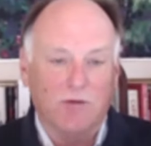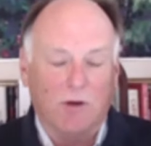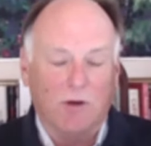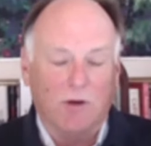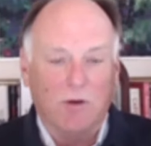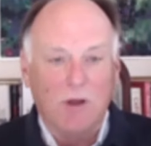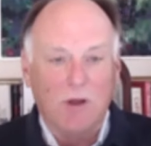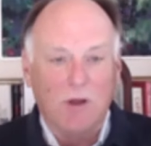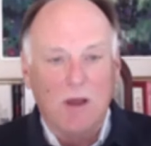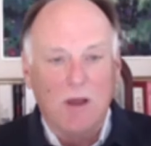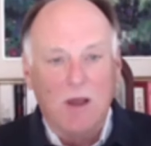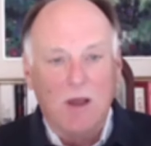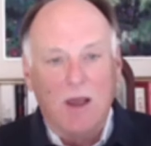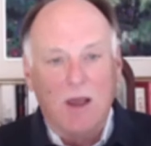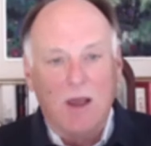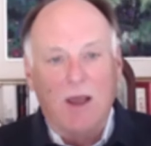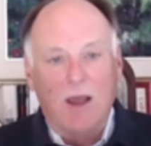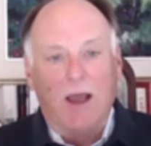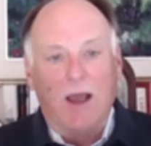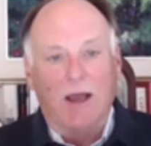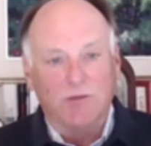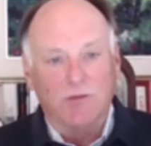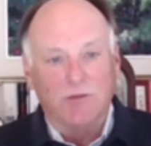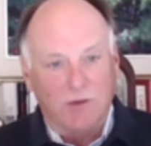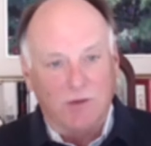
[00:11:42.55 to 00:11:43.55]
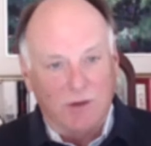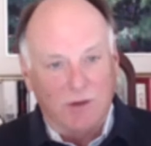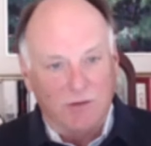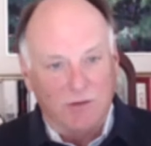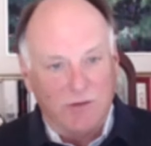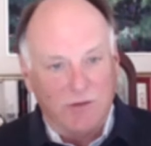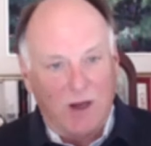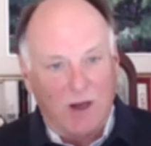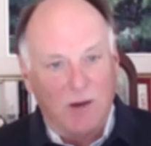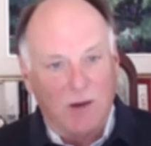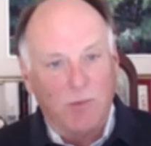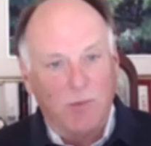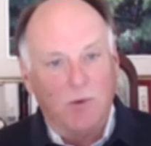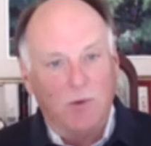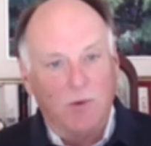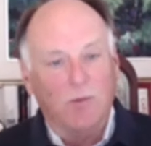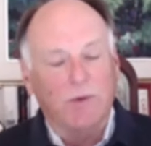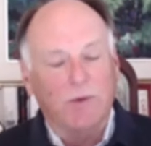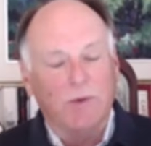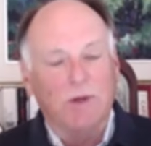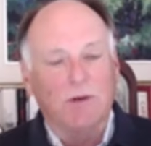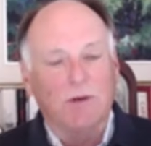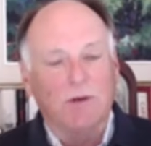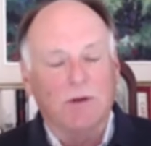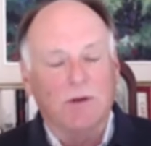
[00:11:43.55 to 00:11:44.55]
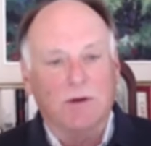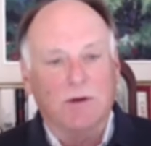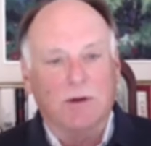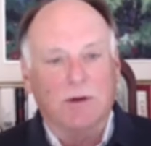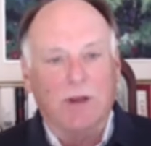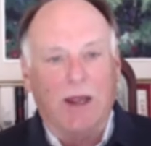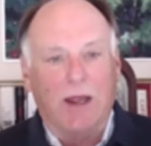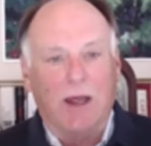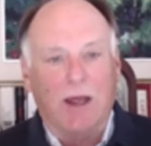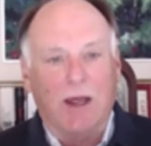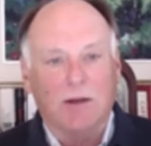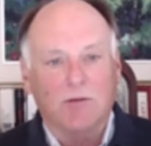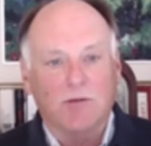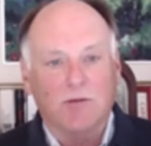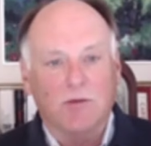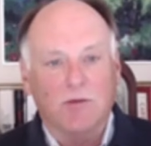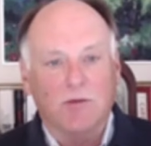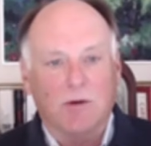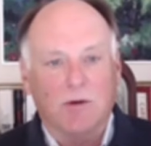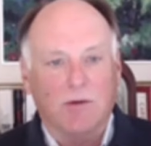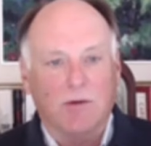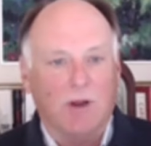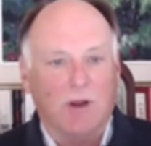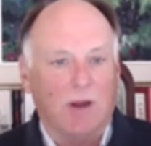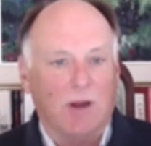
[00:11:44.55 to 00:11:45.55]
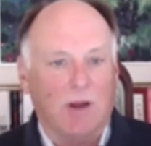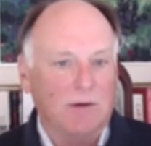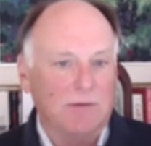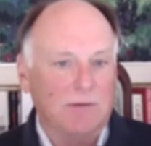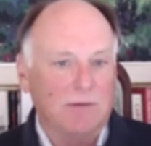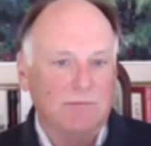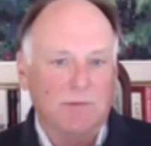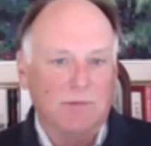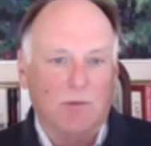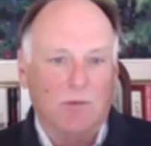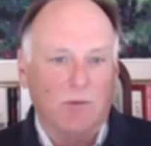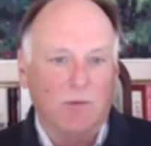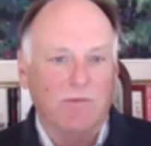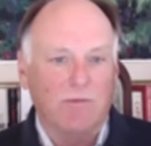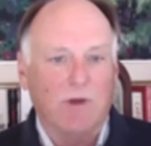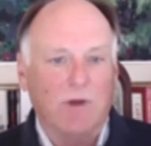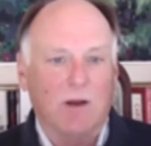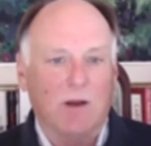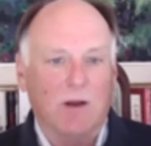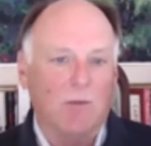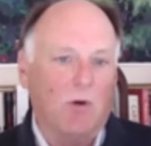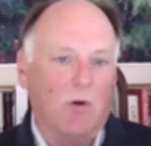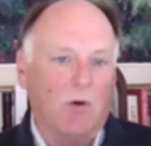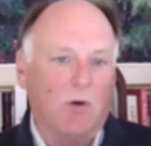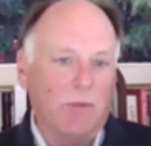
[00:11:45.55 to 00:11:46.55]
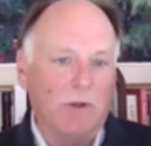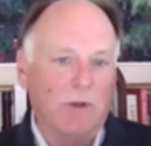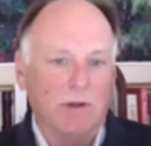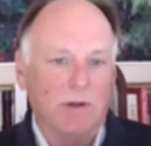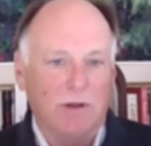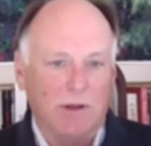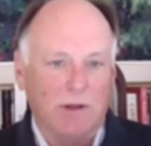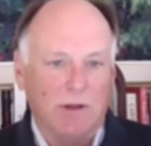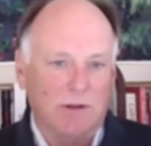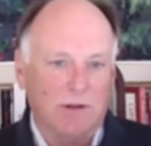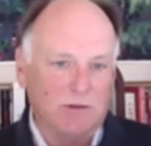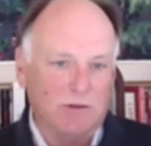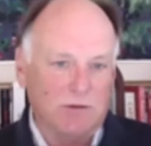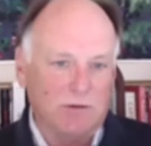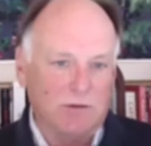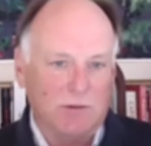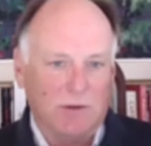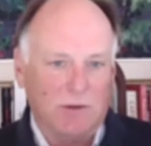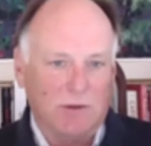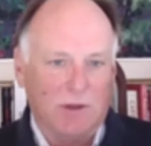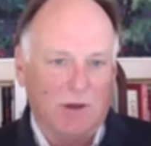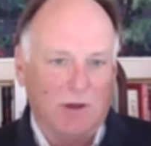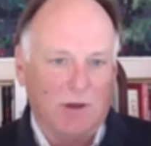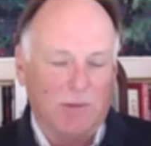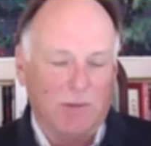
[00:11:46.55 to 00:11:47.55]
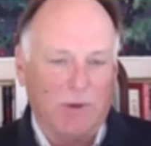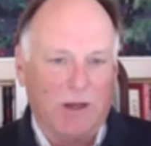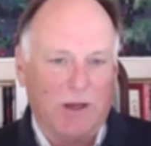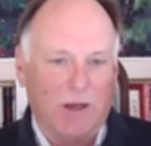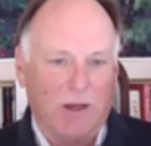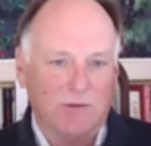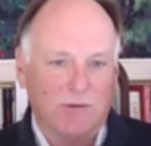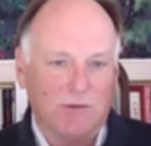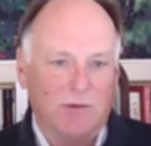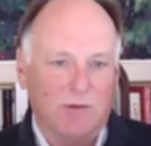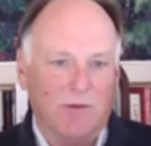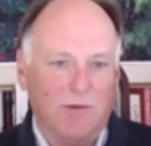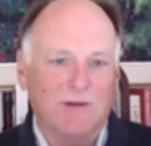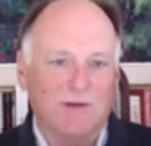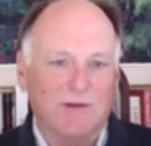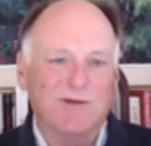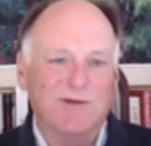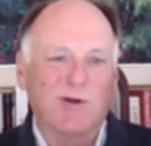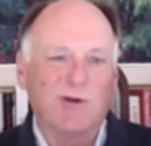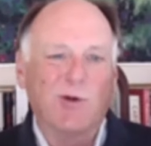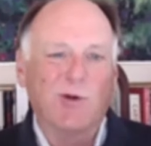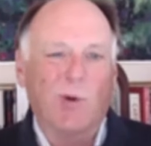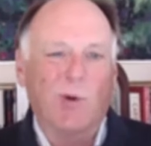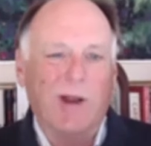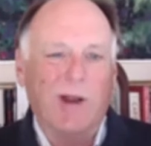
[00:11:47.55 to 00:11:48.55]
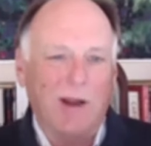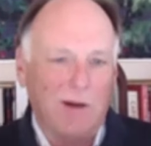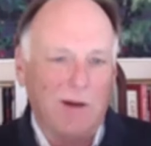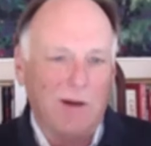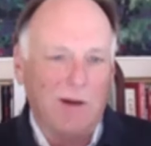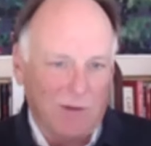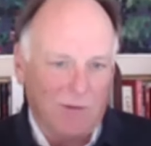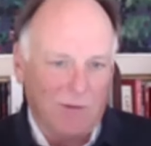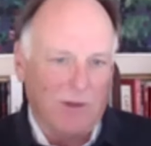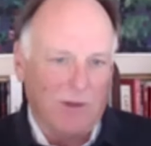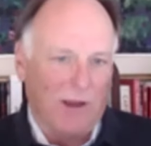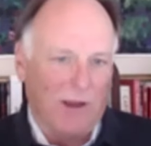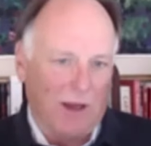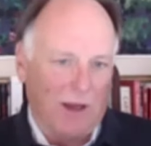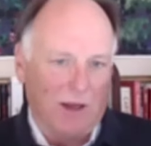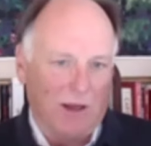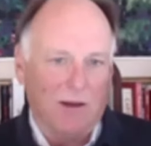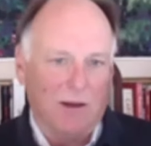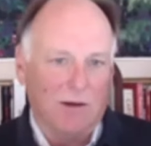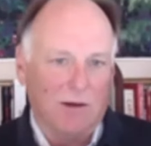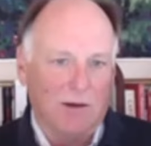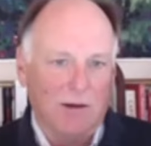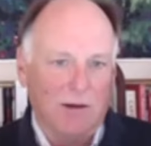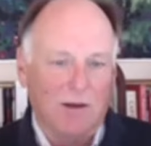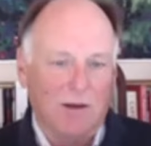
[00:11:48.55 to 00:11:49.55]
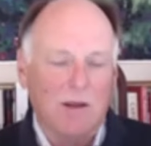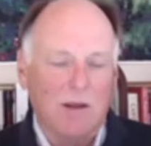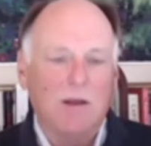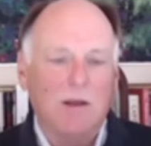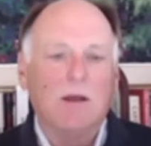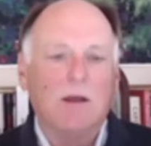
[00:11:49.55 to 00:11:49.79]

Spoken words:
So as an example, we looked at and said, okay, well, we've got a mobility issue in El Paso that's greater than